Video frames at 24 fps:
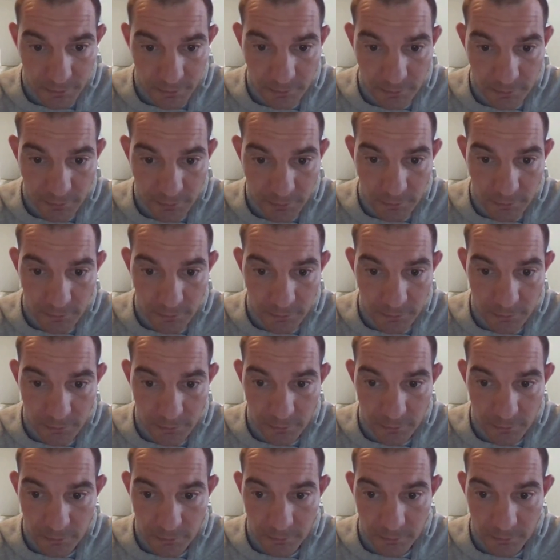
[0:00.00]

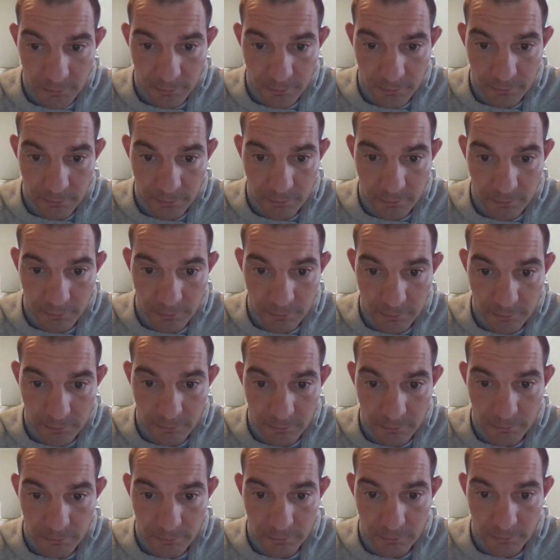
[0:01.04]

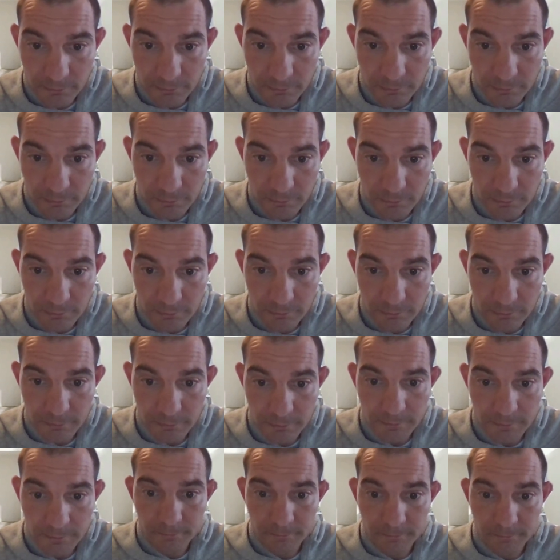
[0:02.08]

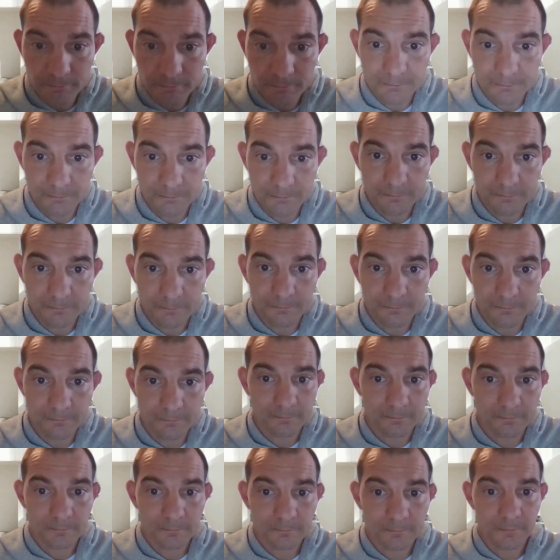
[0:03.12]
[no speech]